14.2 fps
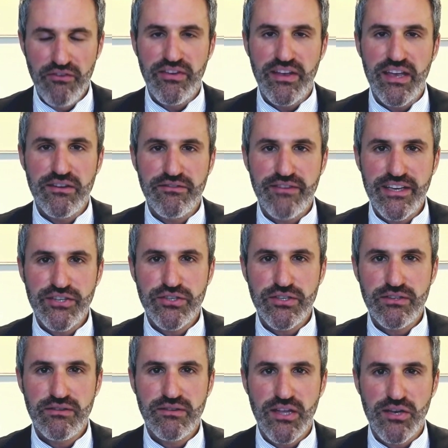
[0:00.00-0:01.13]
for
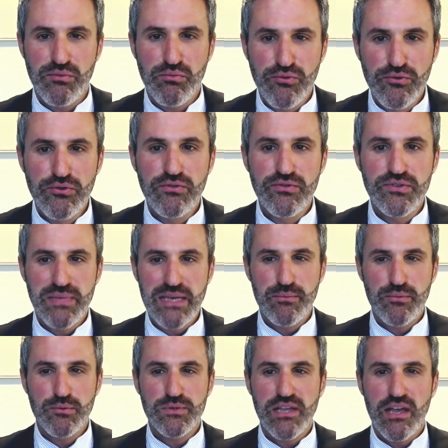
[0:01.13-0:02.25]
innovation that improves
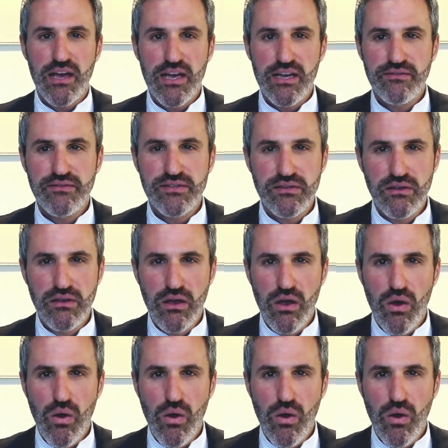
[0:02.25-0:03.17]
people's lives